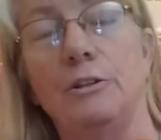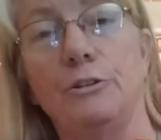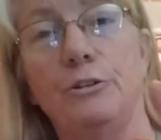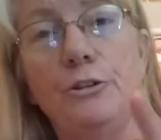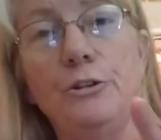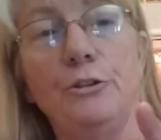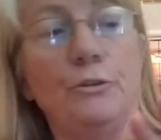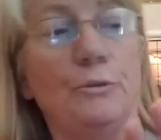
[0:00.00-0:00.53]

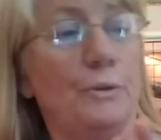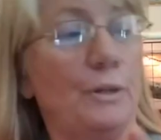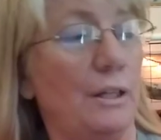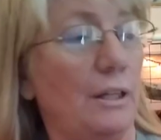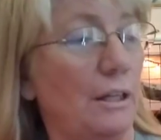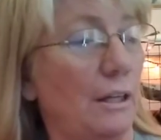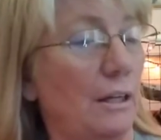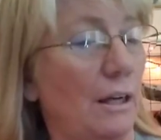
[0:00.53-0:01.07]
2,
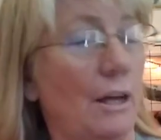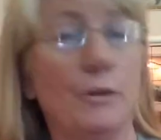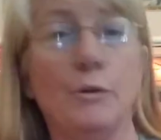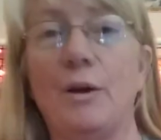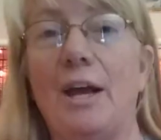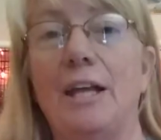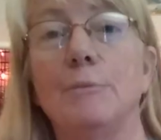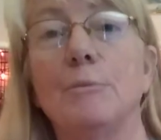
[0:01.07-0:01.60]
other
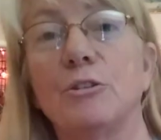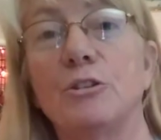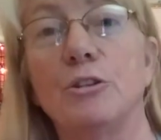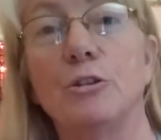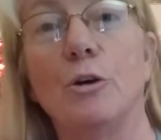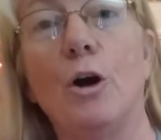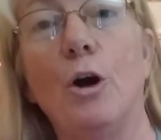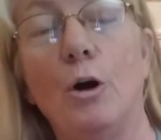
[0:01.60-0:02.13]
animals in
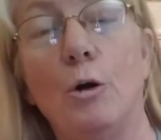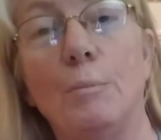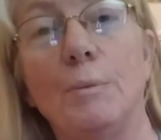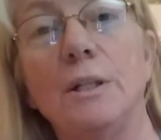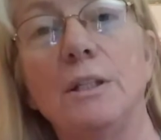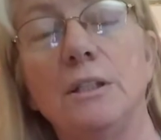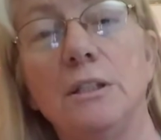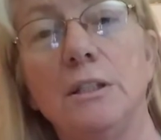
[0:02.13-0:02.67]
your home.
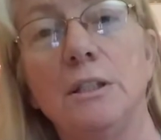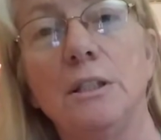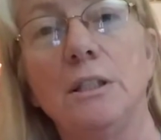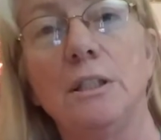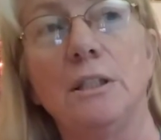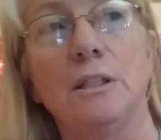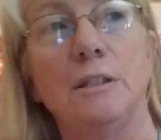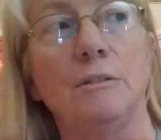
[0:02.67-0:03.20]

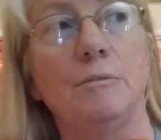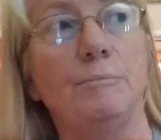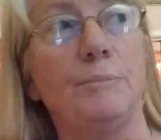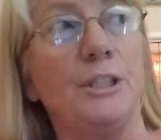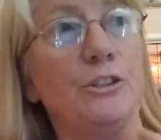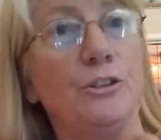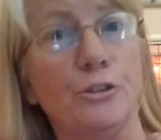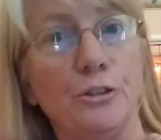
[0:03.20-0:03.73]

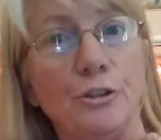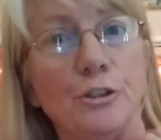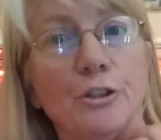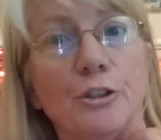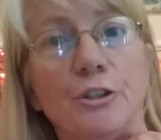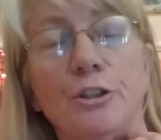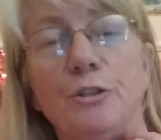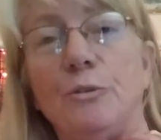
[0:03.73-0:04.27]
Be
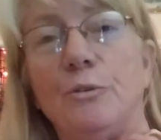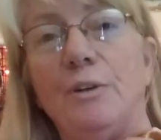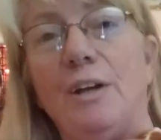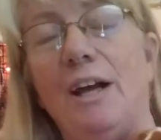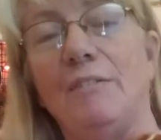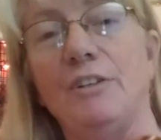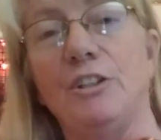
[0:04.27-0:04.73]
sure you don't have a